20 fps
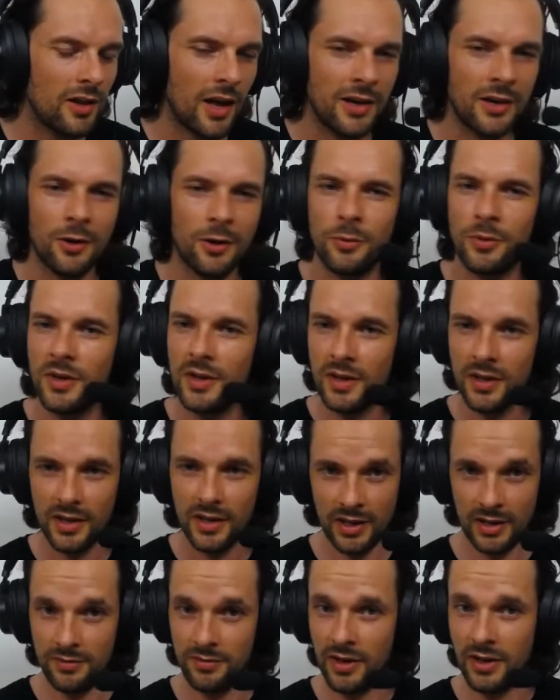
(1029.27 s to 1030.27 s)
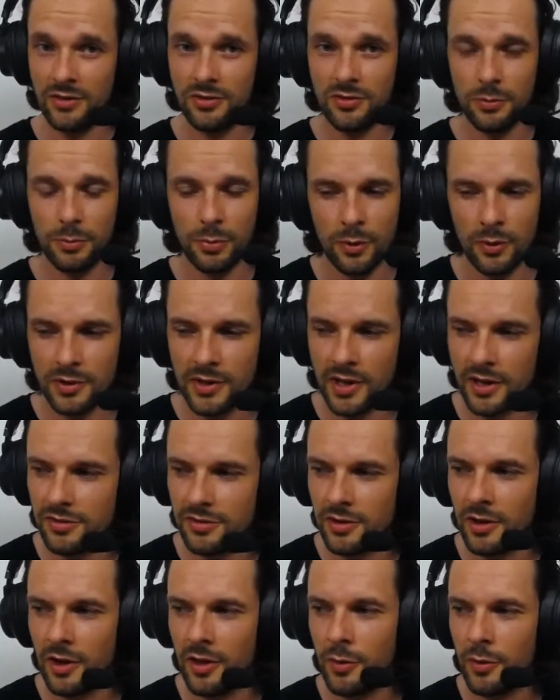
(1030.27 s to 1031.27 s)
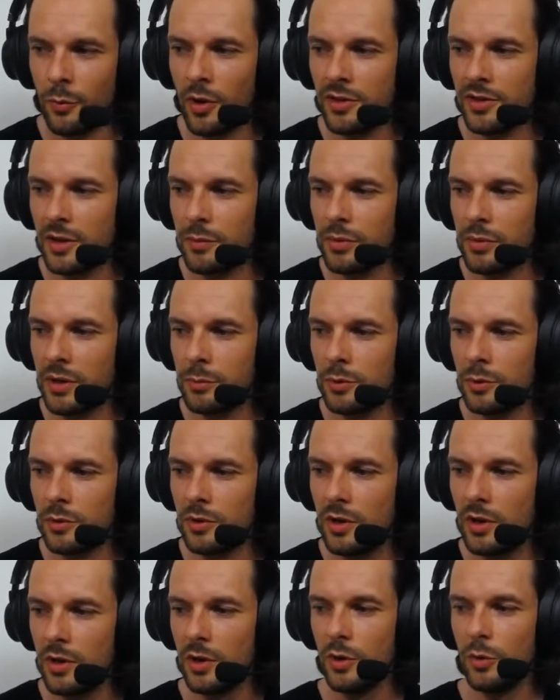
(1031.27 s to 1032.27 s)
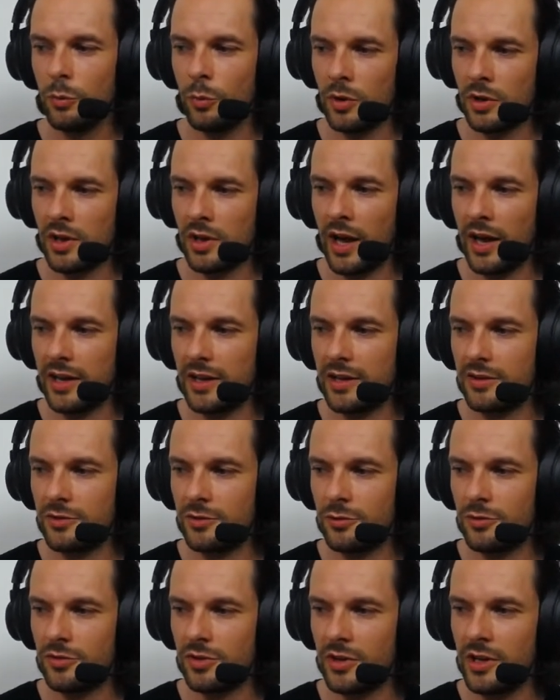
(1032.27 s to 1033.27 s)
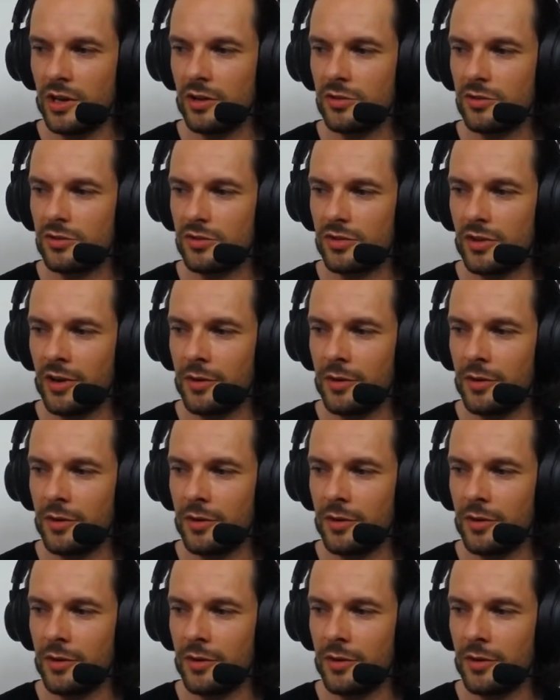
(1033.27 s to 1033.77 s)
I know Invincible, that's another one that people would like to see us,